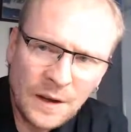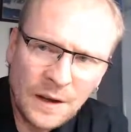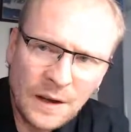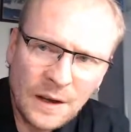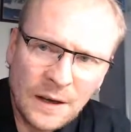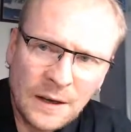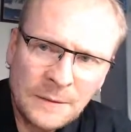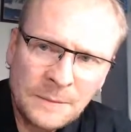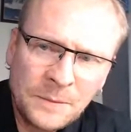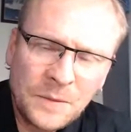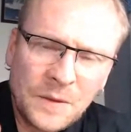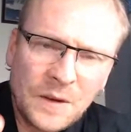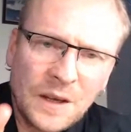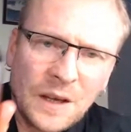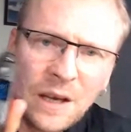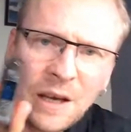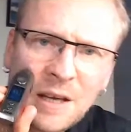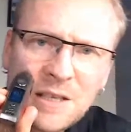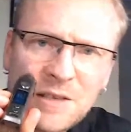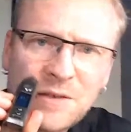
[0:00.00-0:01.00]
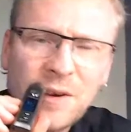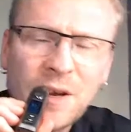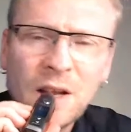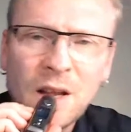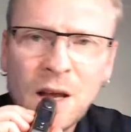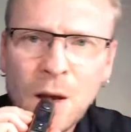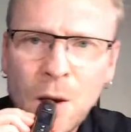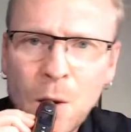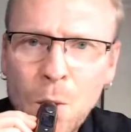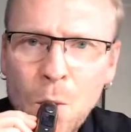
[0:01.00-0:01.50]
Yeah, here as
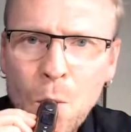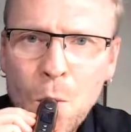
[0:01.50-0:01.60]
well,